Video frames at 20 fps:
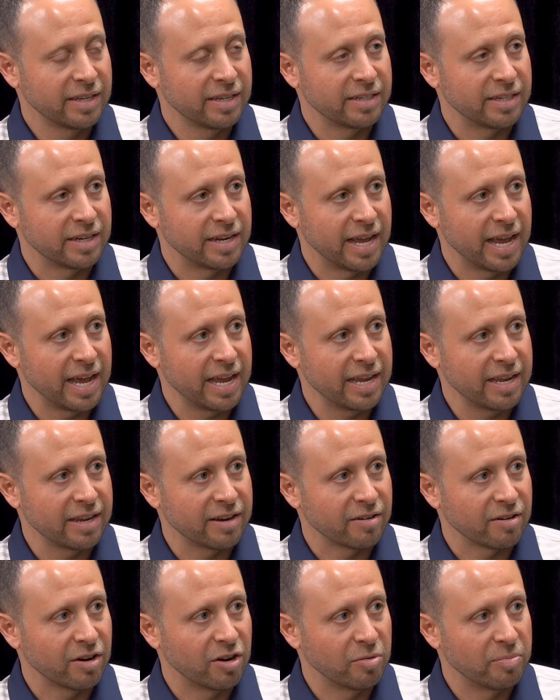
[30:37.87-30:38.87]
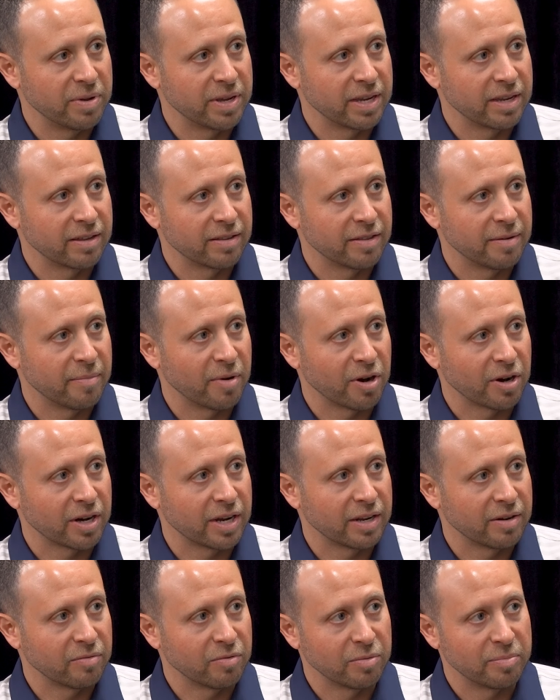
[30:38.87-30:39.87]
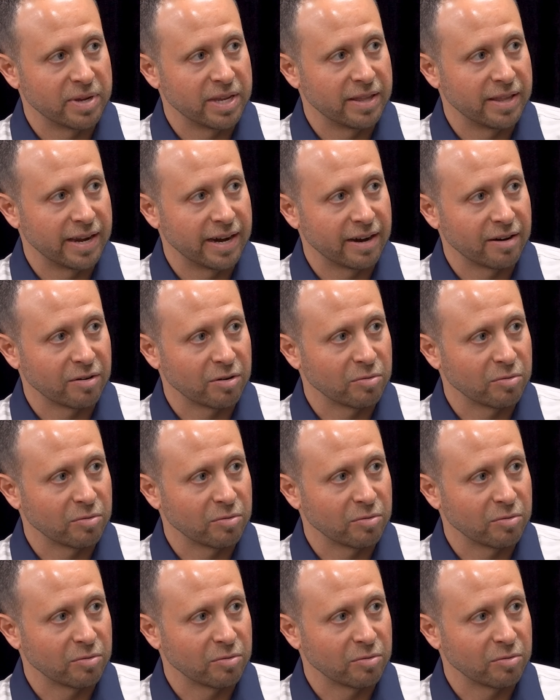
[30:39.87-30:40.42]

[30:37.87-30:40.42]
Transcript: today, you're hoping the market will be there